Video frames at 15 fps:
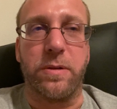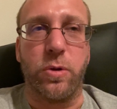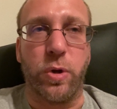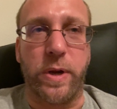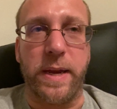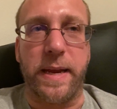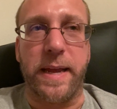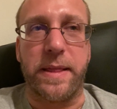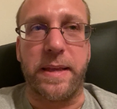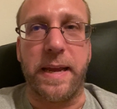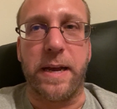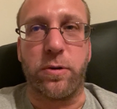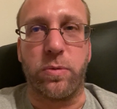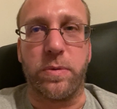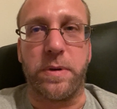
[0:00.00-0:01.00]
looking at the
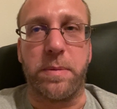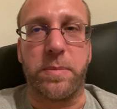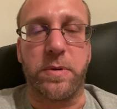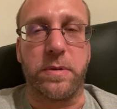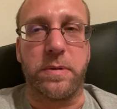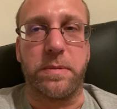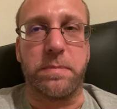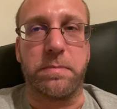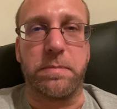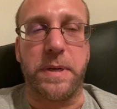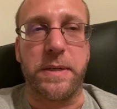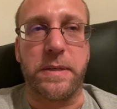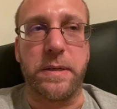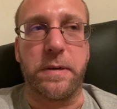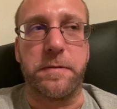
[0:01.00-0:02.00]
actual numbers
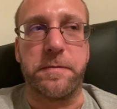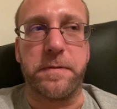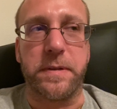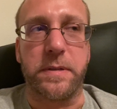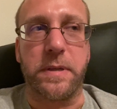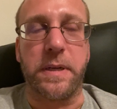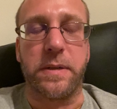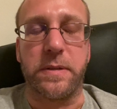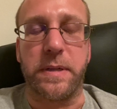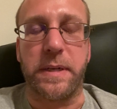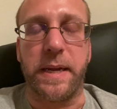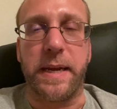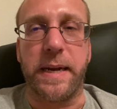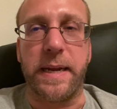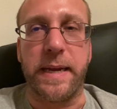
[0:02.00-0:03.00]
myself as a
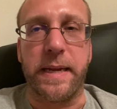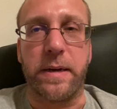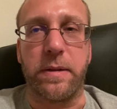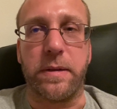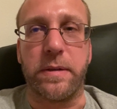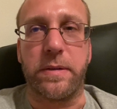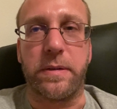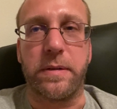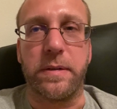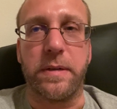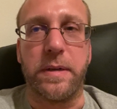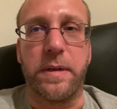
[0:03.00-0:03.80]
data analyst.